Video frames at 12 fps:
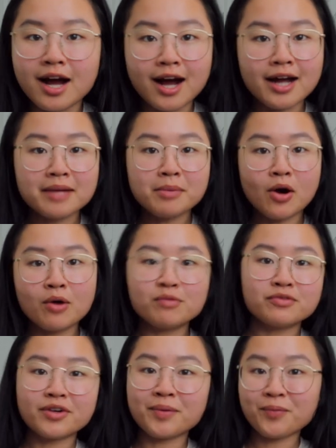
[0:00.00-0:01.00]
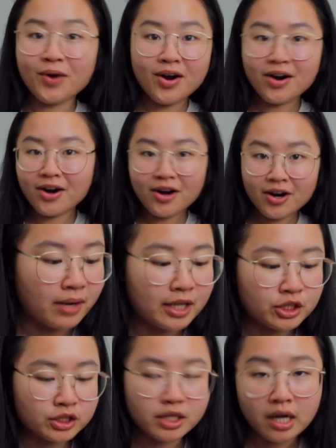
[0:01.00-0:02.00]
I'm home from work. I
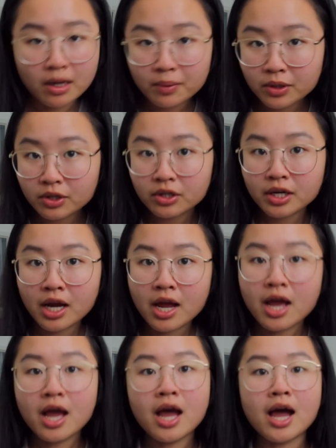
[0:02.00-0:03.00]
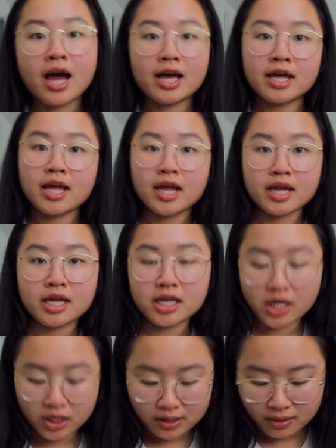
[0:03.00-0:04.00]
showered, I
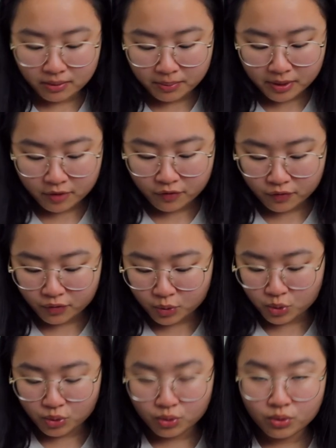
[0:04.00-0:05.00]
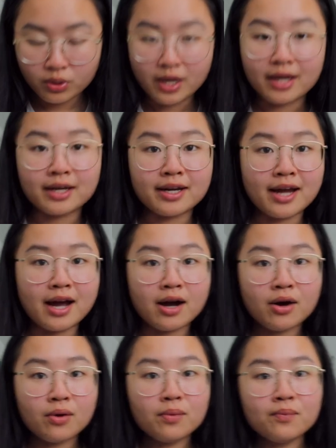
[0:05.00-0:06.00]
ate a little bit of food, and
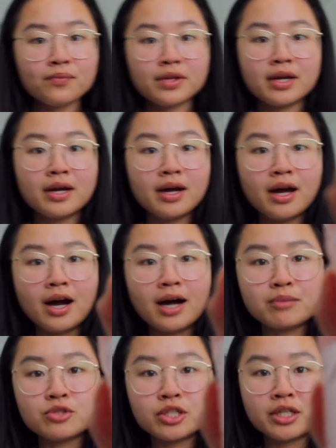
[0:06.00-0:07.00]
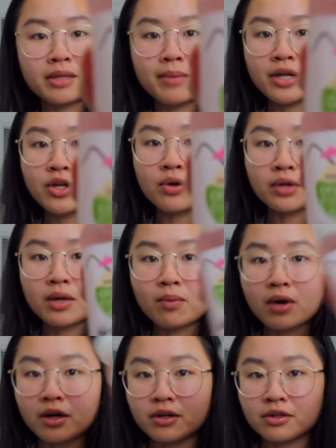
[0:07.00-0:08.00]
now I'm drinking my coconut
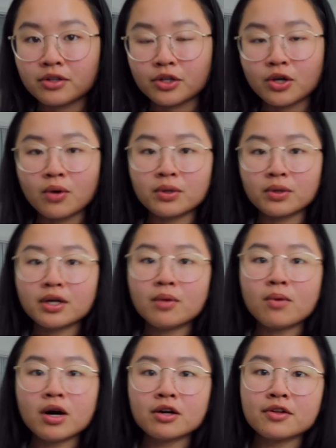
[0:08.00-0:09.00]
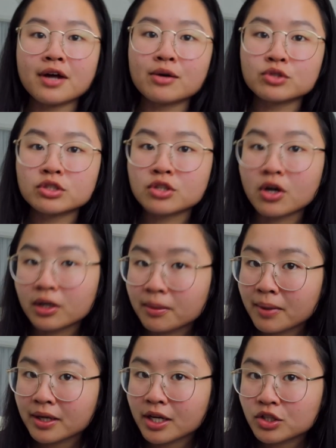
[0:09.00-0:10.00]
water. The coconut water that I was talking
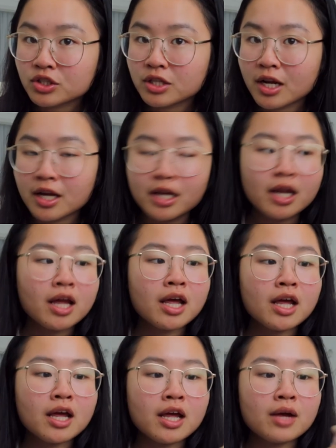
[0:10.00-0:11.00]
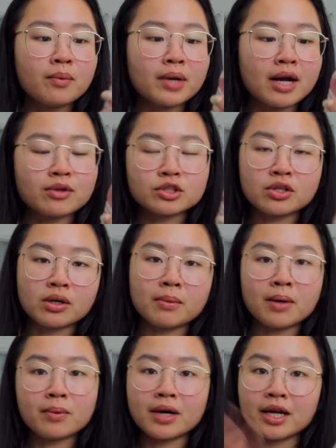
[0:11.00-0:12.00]
about yesterday, when I was talking
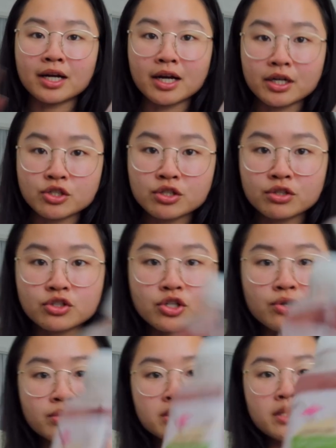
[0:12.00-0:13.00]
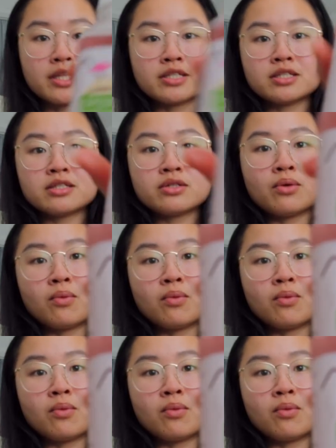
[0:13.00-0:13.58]
about what I got at Trader Joe's, this is the